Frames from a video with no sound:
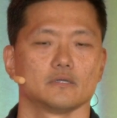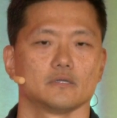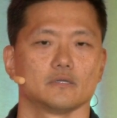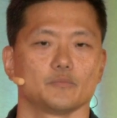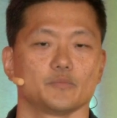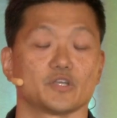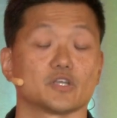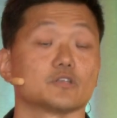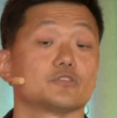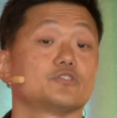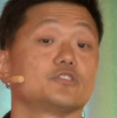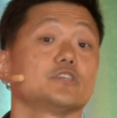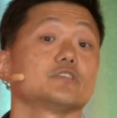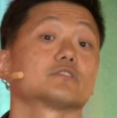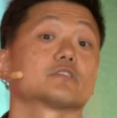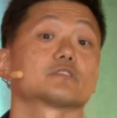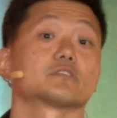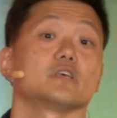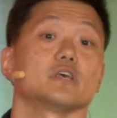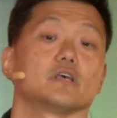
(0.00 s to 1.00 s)
Because
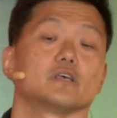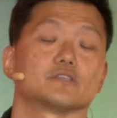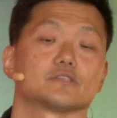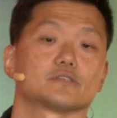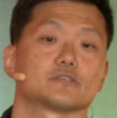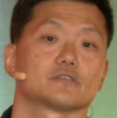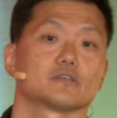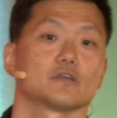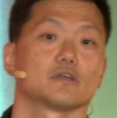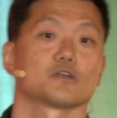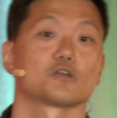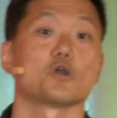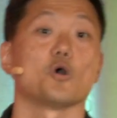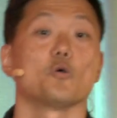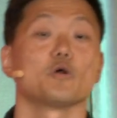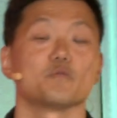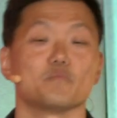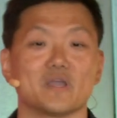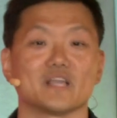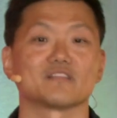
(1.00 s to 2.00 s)
Jesus says,
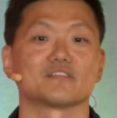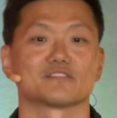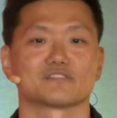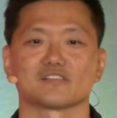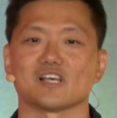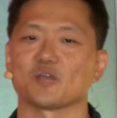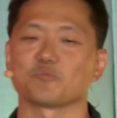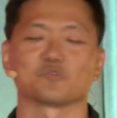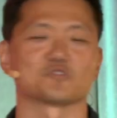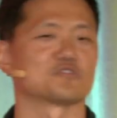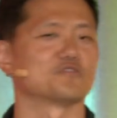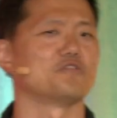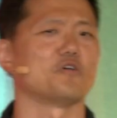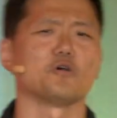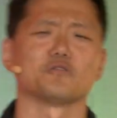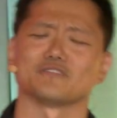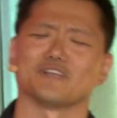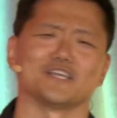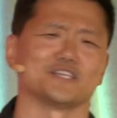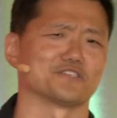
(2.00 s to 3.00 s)
Go and make disciples of
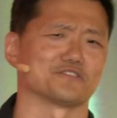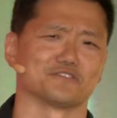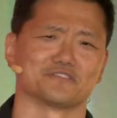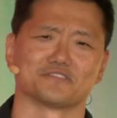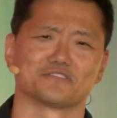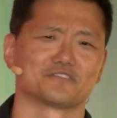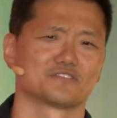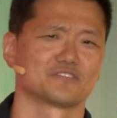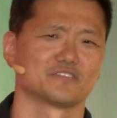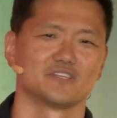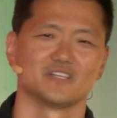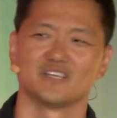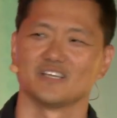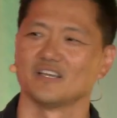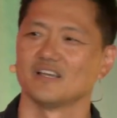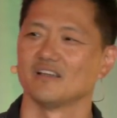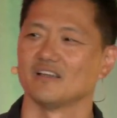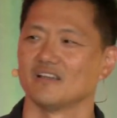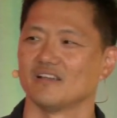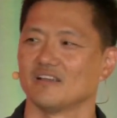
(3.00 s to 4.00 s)
all nations,
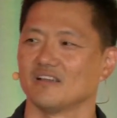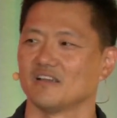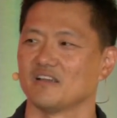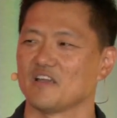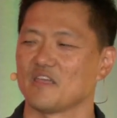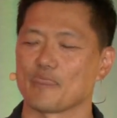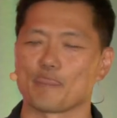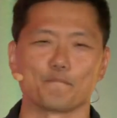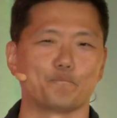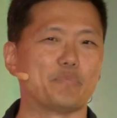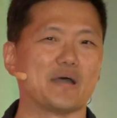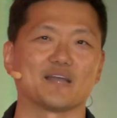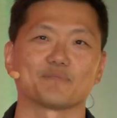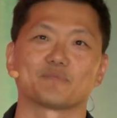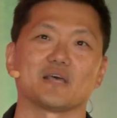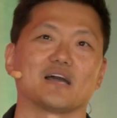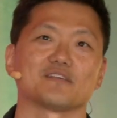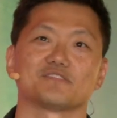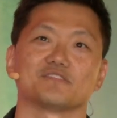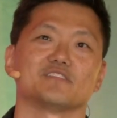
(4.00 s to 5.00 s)

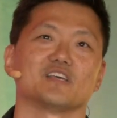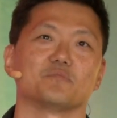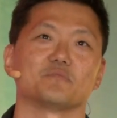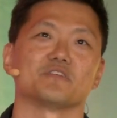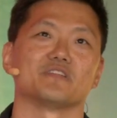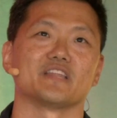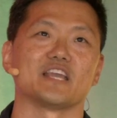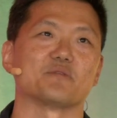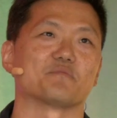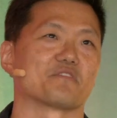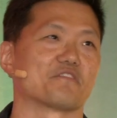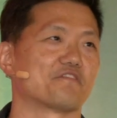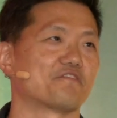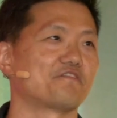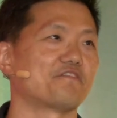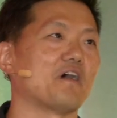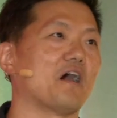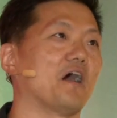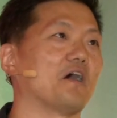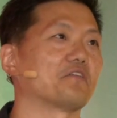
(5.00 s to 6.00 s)
baptizing them in the name of the
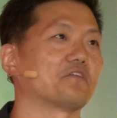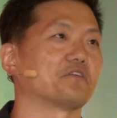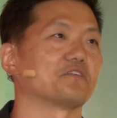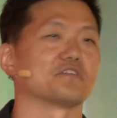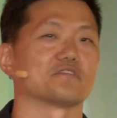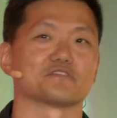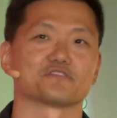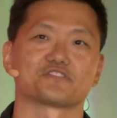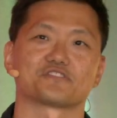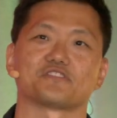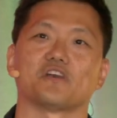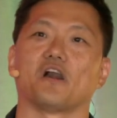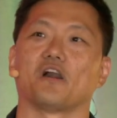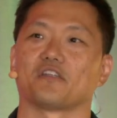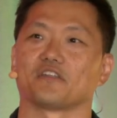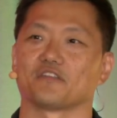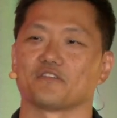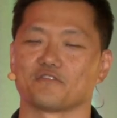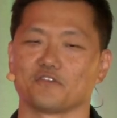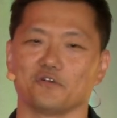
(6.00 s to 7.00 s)
Father and of the
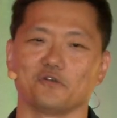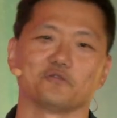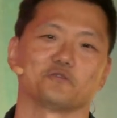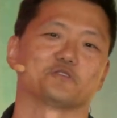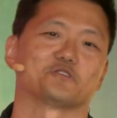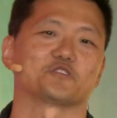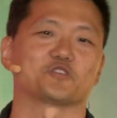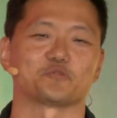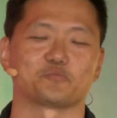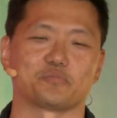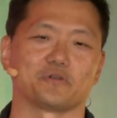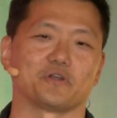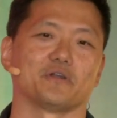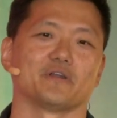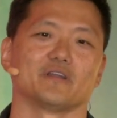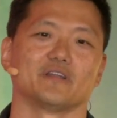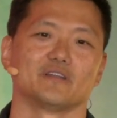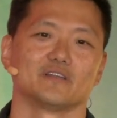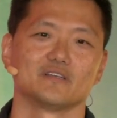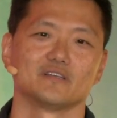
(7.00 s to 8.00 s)
Son and of the Holy
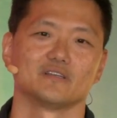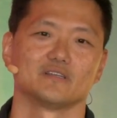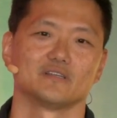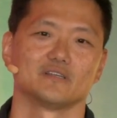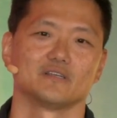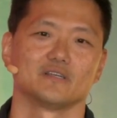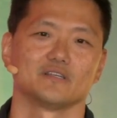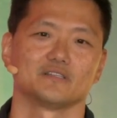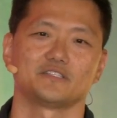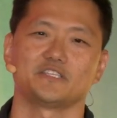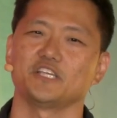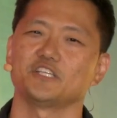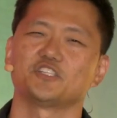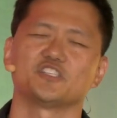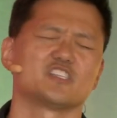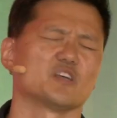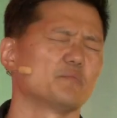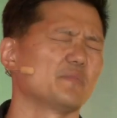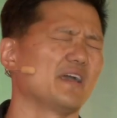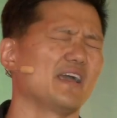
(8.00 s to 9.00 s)
Spirit,
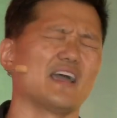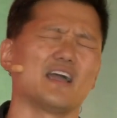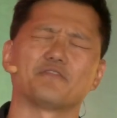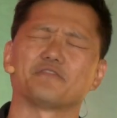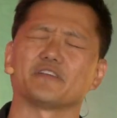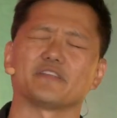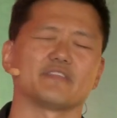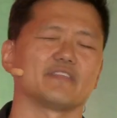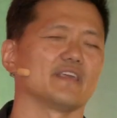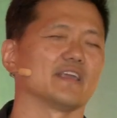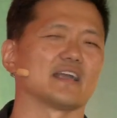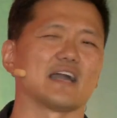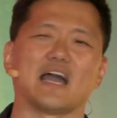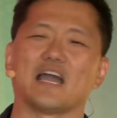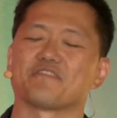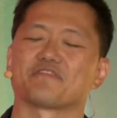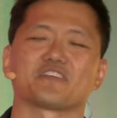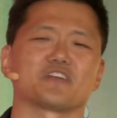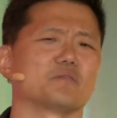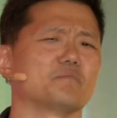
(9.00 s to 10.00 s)
teaching them everything
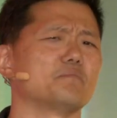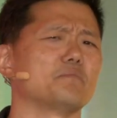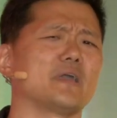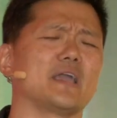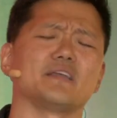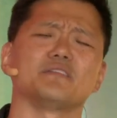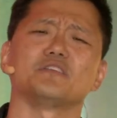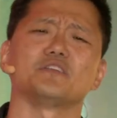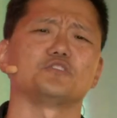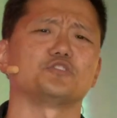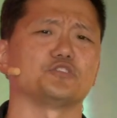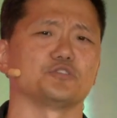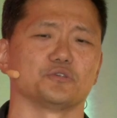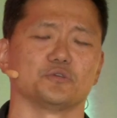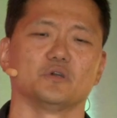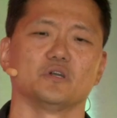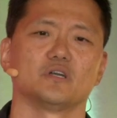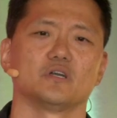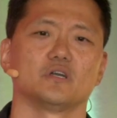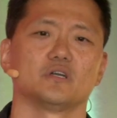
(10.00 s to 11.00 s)
I've commanded you
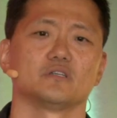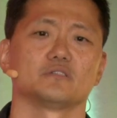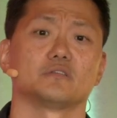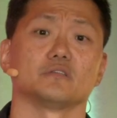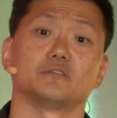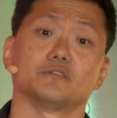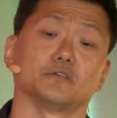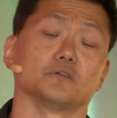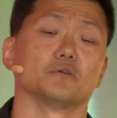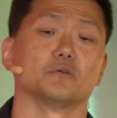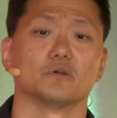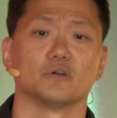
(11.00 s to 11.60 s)
to do.